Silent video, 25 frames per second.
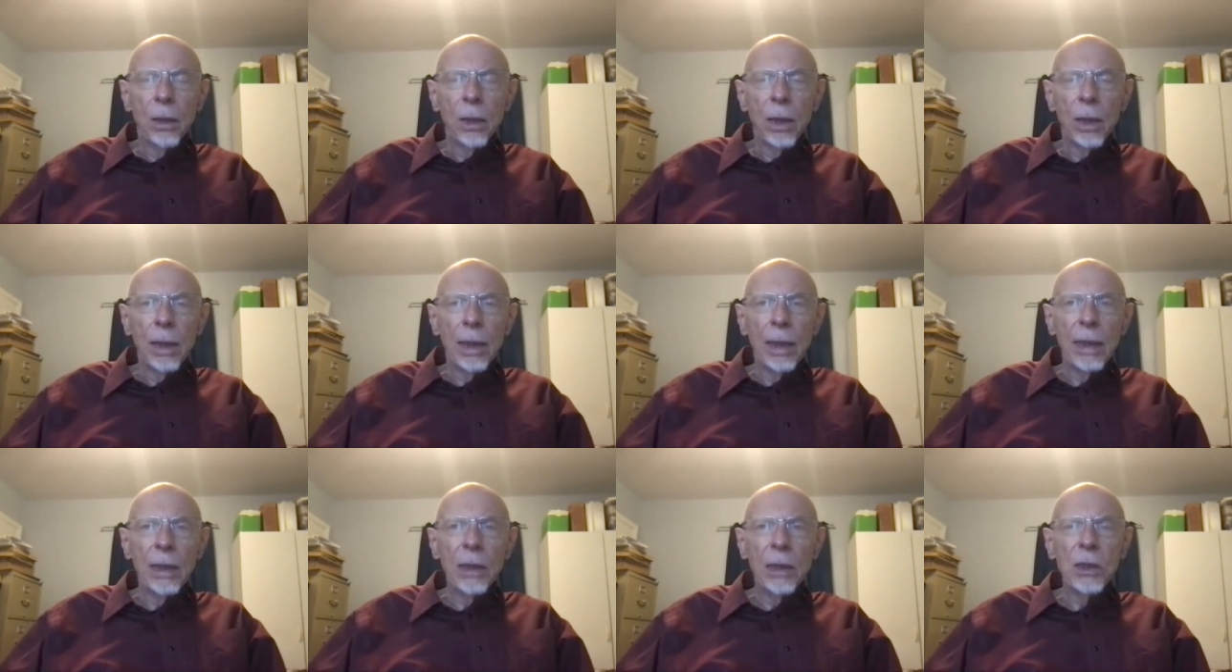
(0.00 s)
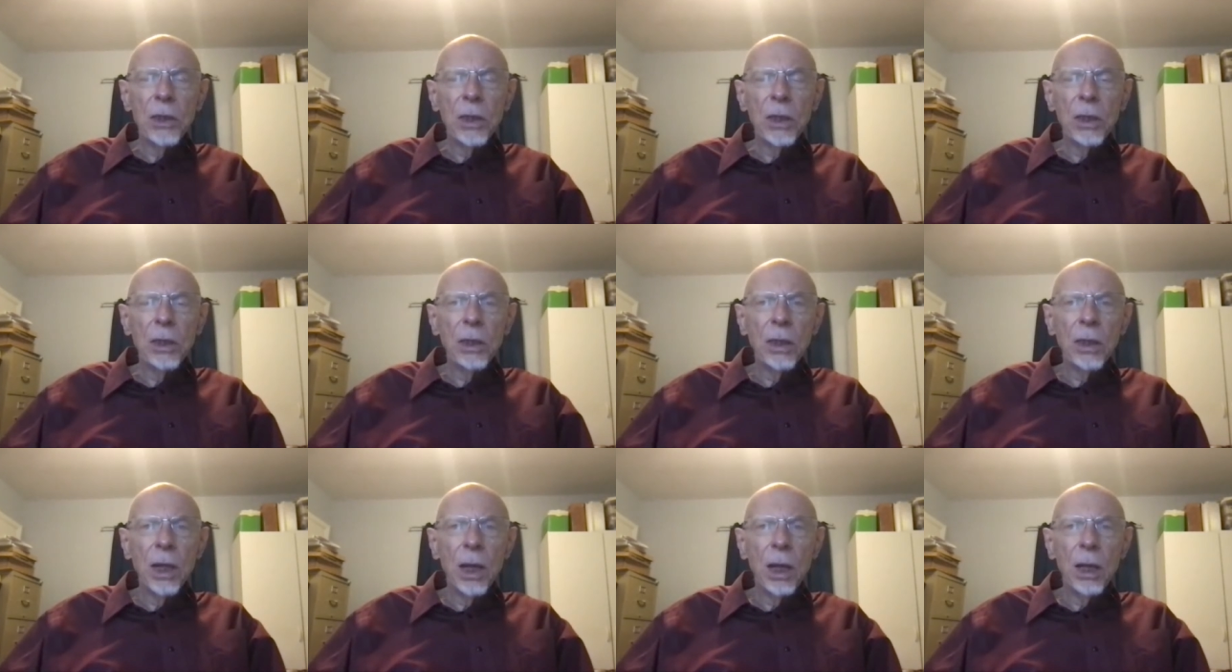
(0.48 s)
is
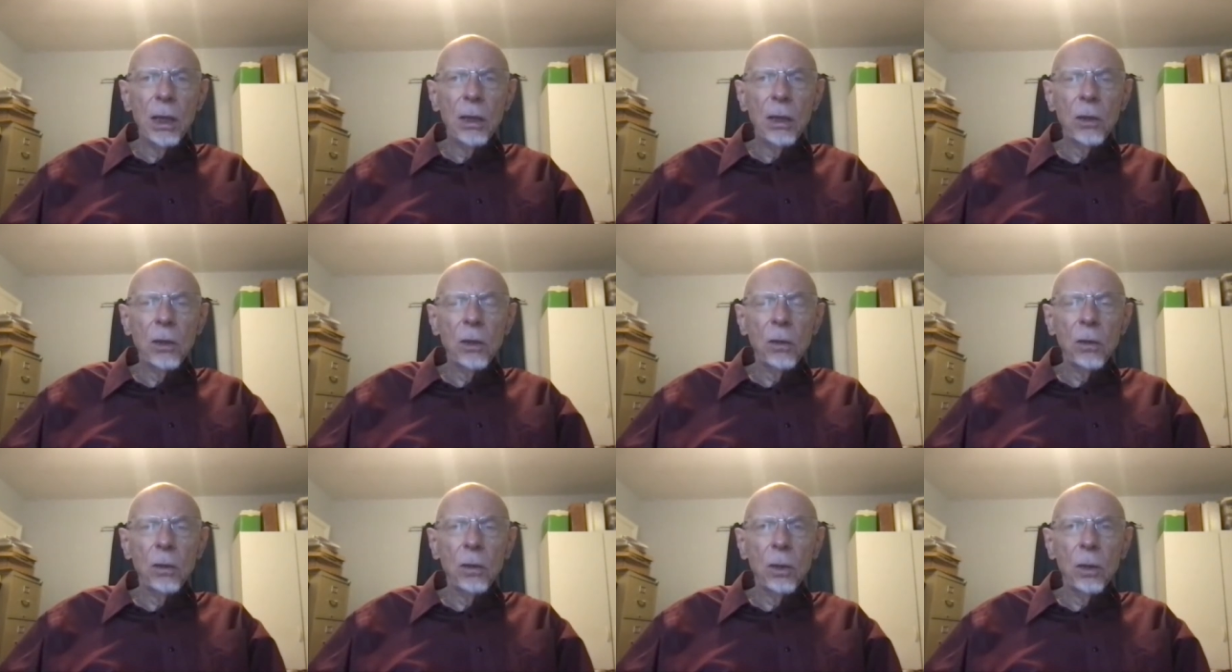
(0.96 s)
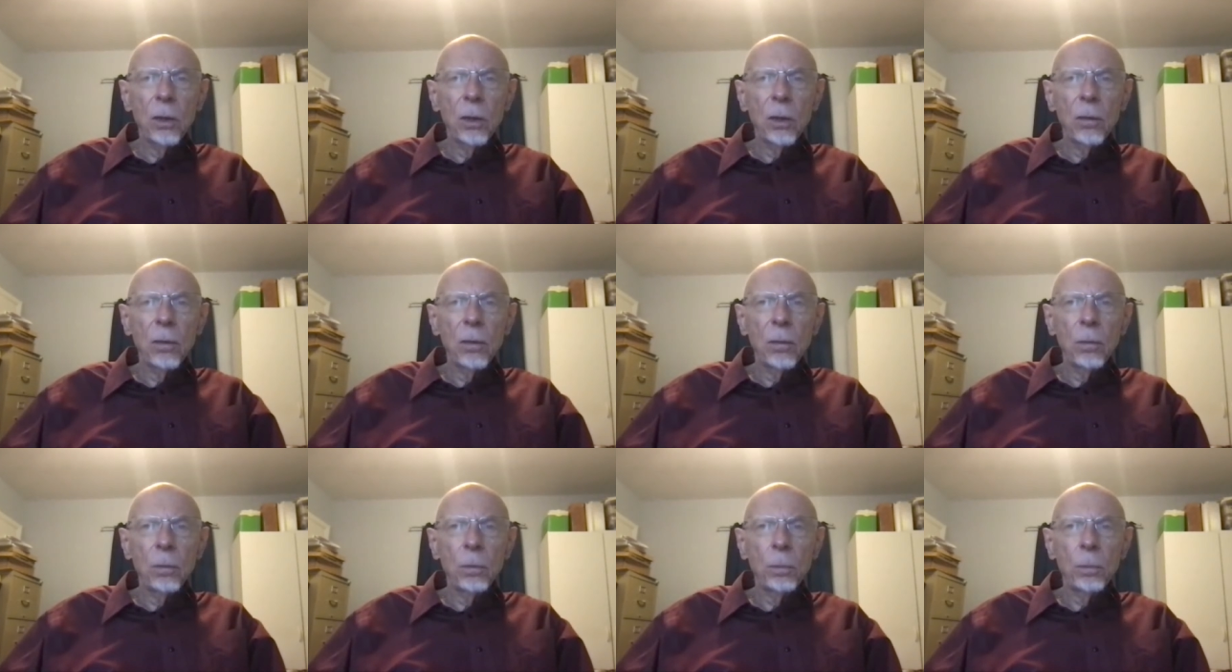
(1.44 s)
it not
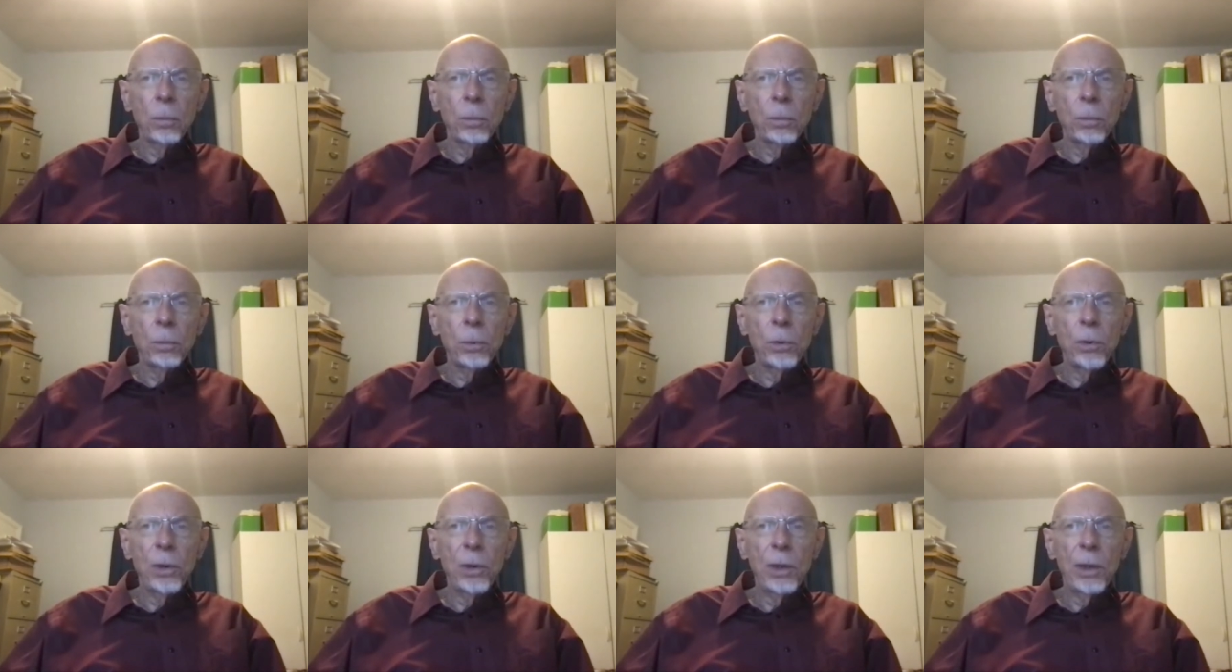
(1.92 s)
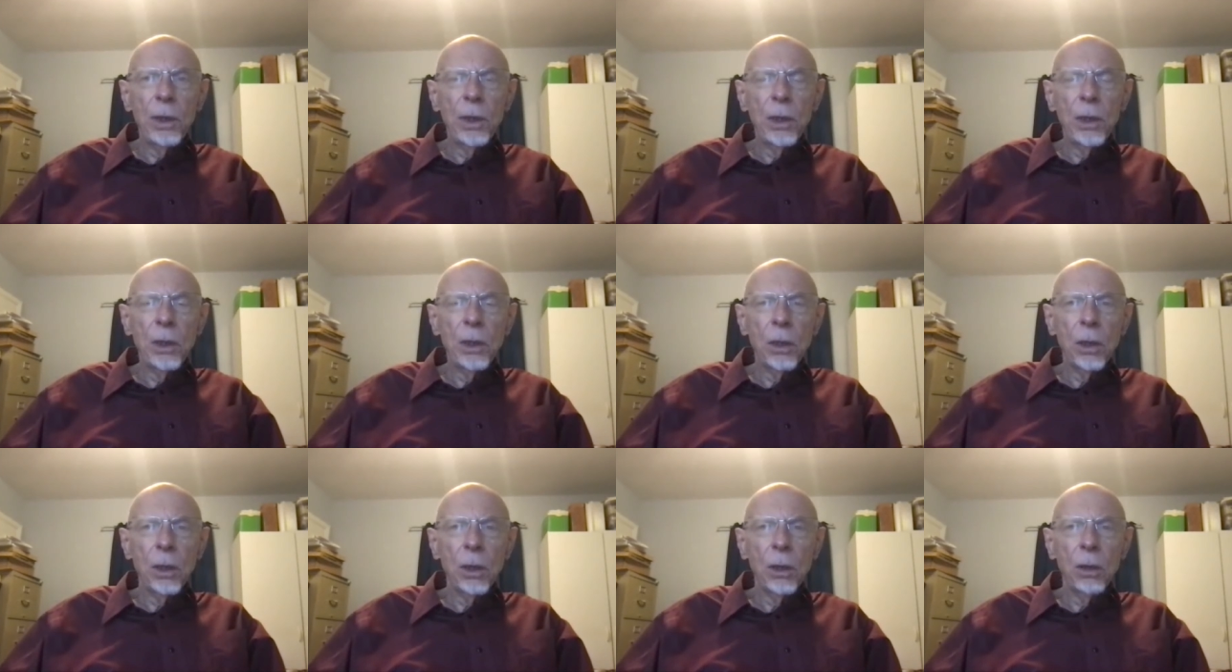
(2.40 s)
pretty
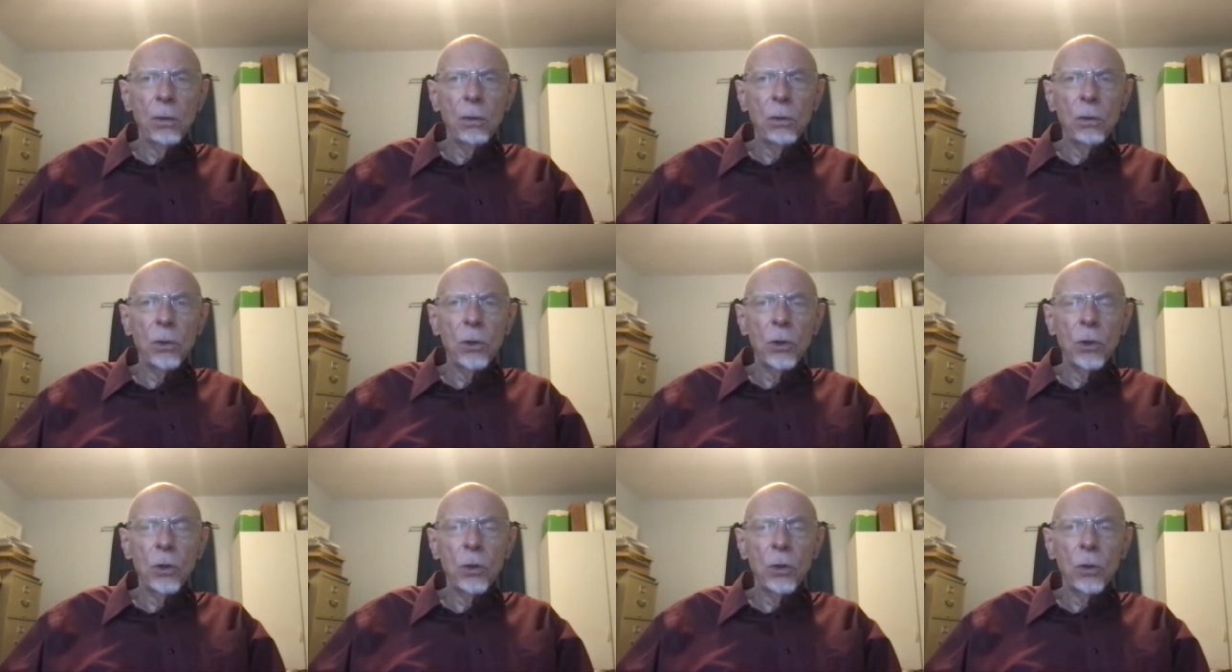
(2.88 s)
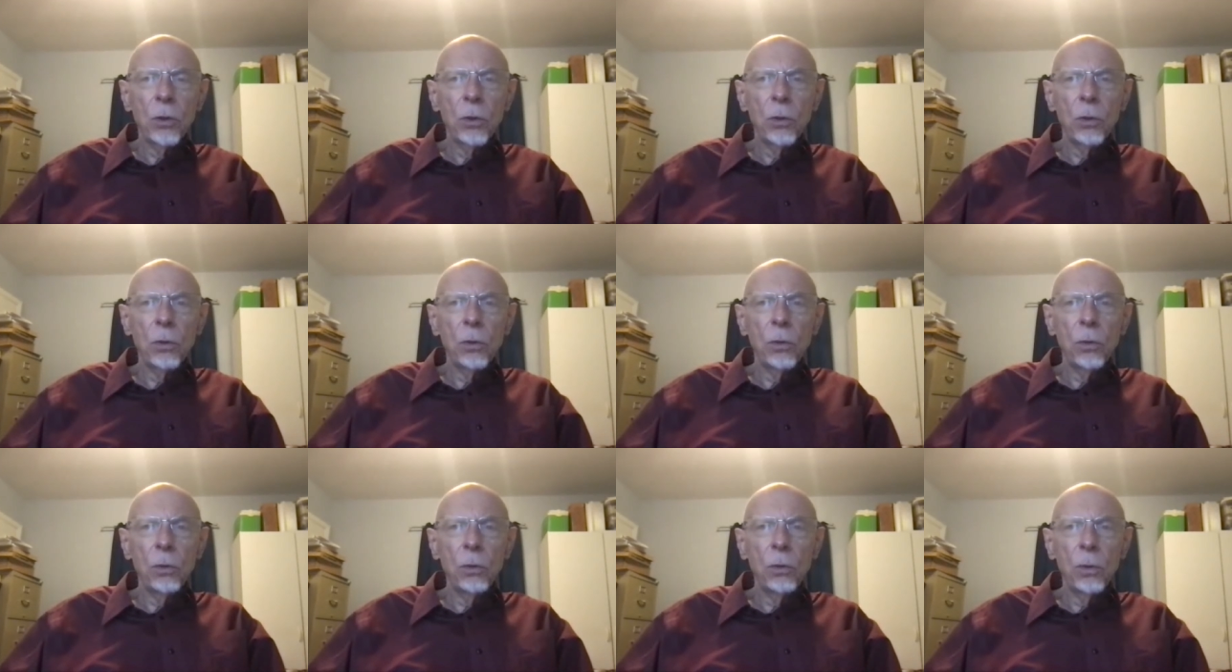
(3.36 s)
close
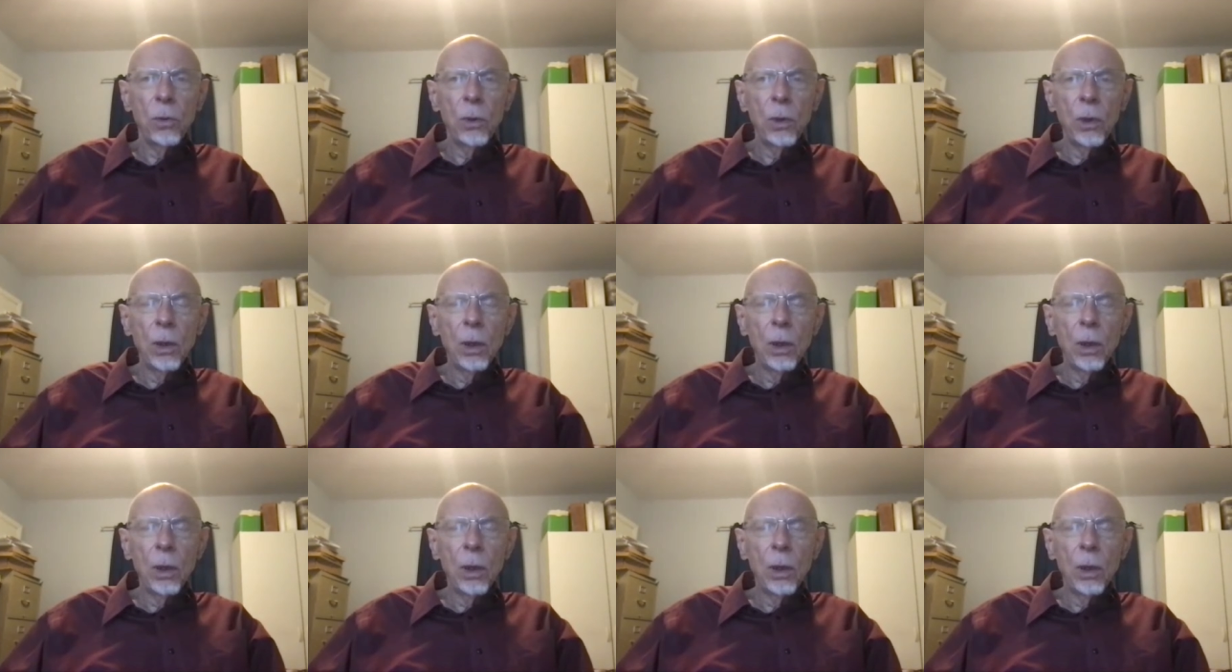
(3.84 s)
to